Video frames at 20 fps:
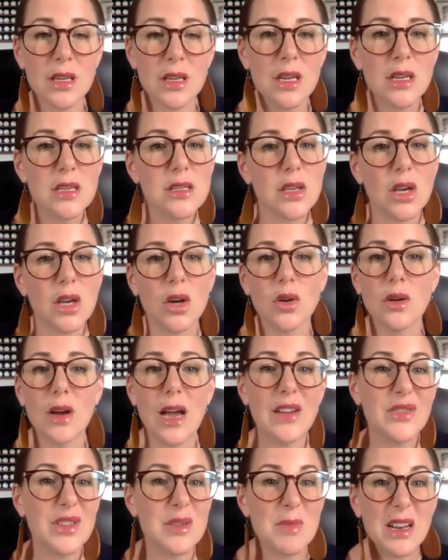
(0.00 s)
So
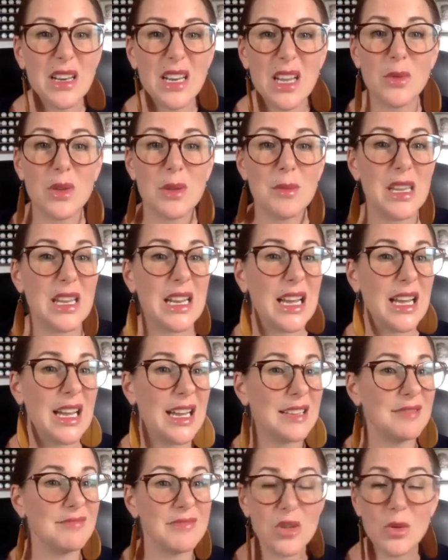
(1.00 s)
every Monday we meet
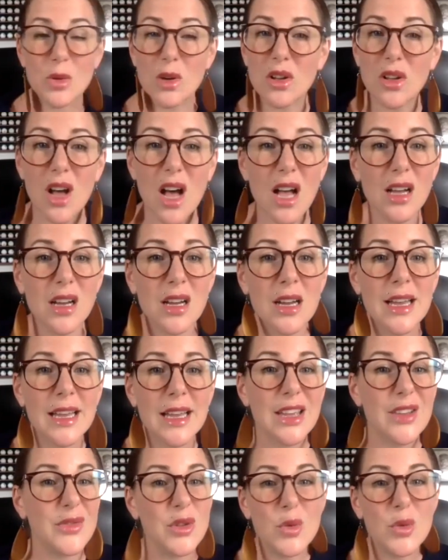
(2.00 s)
at 2:00.
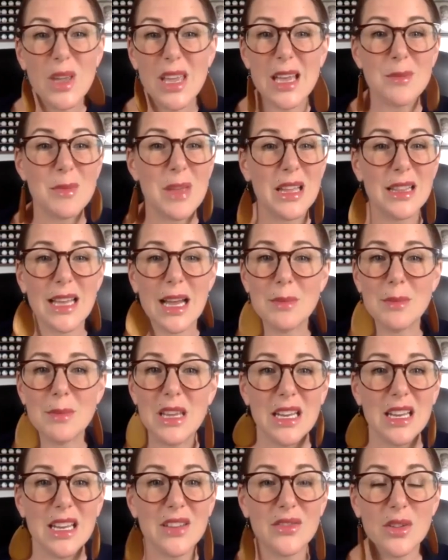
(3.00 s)
If you can't make that
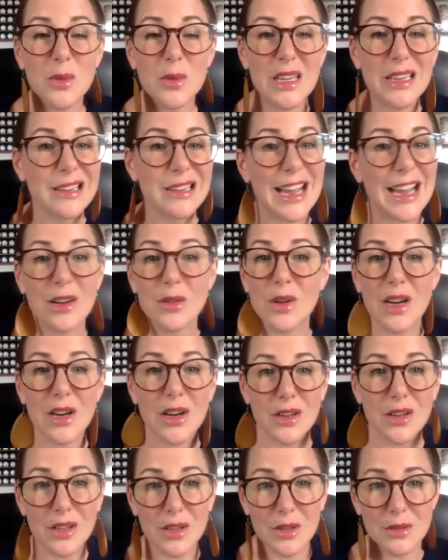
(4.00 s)
meeting every week, I don't
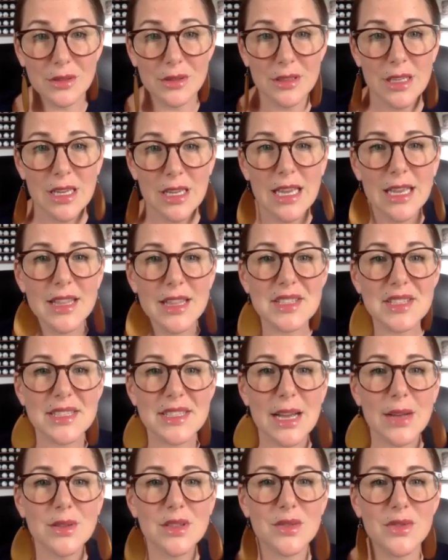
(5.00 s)
hire you. And that
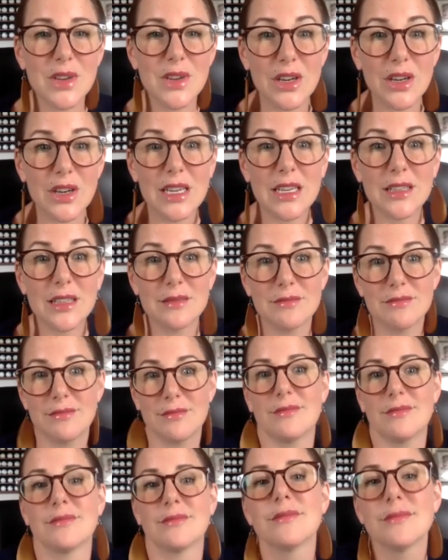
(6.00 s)
sounds very
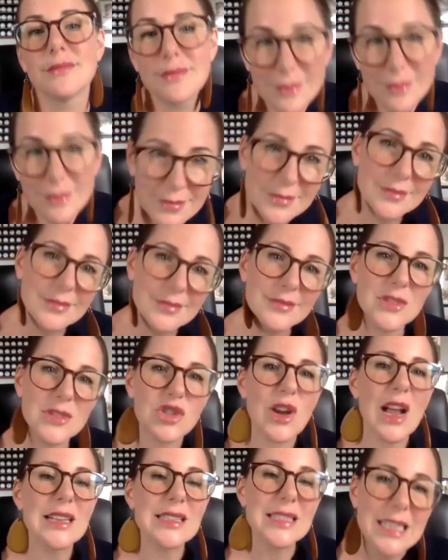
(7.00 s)

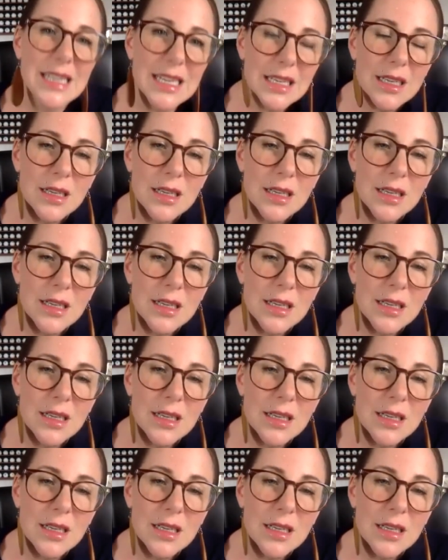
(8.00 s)
drastic,